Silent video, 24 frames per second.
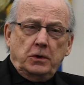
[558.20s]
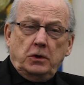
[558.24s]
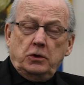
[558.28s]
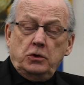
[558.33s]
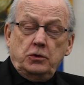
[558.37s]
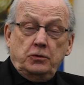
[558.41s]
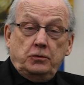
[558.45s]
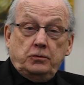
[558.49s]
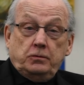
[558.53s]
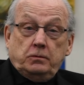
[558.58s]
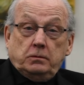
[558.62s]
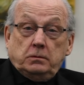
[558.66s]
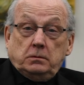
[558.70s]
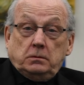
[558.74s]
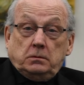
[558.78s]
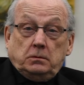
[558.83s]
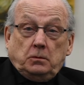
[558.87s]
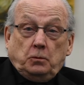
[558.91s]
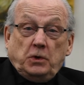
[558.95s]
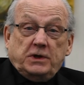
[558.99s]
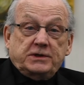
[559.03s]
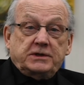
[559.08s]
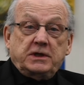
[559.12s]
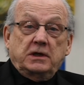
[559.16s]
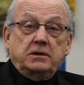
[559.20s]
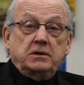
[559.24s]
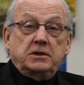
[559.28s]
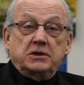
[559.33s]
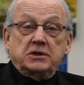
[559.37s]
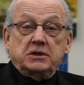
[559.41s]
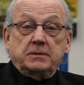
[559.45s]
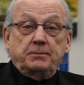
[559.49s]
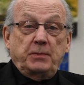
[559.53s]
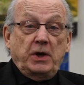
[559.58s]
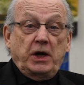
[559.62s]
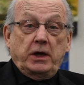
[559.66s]
who was in
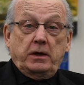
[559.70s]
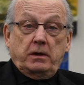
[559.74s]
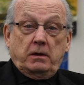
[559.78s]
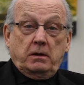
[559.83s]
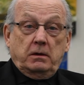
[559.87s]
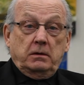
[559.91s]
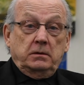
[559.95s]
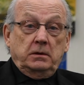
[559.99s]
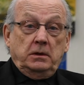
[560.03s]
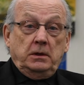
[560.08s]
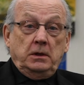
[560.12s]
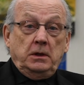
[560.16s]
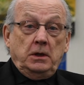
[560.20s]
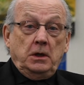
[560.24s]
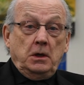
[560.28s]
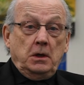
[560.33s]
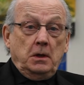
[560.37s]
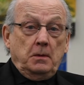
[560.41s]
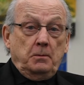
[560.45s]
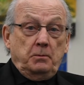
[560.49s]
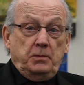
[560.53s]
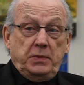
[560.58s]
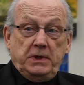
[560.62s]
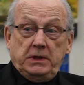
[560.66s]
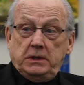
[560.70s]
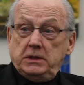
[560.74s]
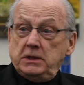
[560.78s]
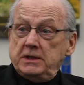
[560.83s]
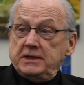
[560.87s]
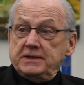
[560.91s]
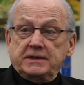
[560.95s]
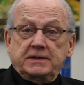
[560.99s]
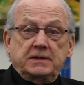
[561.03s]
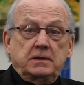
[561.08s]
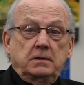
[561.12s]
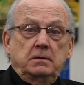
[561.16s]
despair
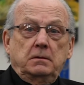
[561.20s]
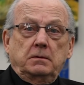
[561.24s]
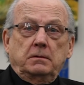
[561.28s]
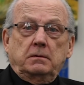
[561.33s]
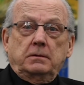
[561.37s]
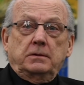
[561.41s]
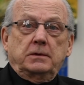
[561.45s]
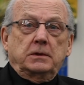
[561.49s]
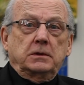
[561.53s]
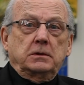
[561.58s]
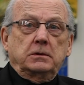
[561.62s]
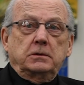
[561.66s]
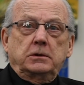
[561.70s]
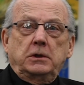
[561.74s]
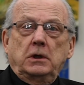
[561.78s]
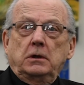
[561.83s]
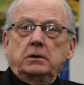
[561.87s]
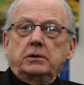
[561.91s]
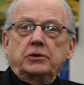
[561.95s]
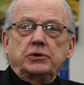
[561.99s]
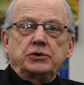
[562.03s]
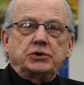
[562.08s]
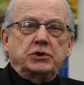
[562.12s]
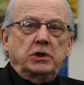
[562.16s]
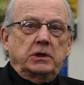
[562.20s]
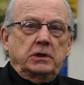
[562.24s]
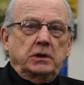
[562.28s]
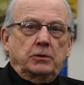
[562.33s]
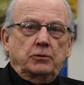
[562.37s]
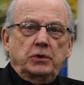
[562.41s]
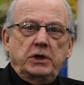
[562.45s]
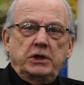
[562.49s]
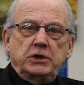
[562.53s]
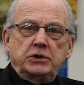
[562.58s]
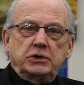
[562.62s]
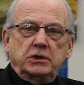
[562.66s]
because the younger
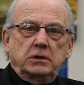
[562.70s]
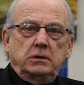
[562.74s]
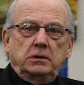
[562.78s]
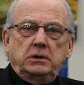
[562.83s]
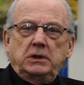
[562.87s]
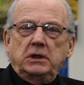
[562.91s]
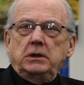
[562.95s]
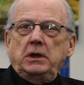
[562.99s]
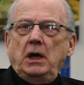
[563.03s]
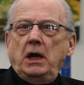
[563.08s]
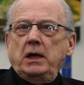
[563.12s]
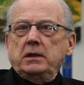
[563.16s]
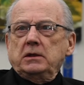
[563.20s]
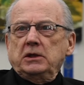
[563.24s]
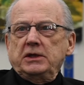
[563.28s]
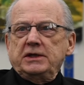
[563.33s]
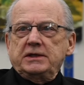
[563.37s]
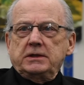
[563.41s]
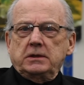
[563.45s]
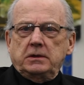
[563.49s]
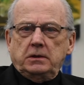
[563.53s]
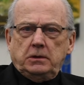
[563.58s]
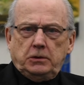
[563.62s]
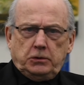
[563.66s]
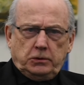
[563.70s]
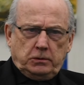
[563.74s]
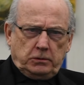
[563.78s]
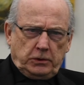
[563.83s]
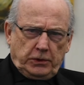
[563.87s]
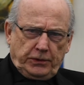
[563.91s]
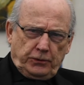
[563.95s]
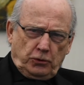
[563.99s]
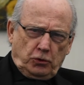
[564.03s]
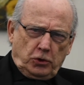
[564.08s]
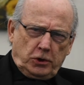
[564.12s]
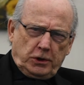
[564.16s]
generation did not listen to
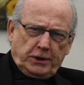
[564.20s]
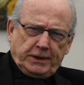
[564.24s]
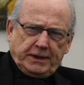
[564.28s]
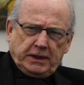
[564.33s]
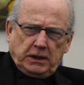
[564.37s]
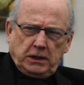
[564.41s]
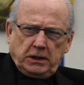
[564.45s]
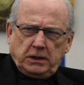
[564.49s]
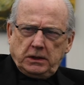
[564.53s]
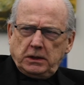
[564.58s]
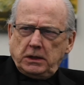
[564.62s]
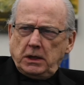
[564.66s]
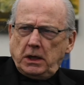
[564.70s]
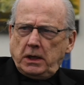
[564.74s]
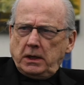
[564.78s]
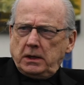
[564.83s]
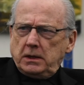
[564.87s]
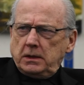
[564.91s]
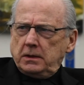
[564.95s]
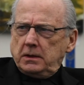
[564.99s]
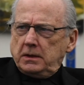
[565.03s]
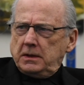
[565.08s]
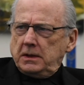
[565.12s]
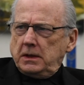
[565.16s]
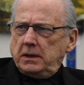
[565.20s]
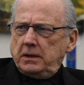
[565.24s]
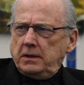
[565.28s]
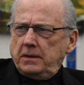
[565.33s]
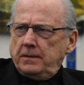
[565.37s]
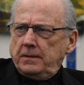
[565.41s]
authority, and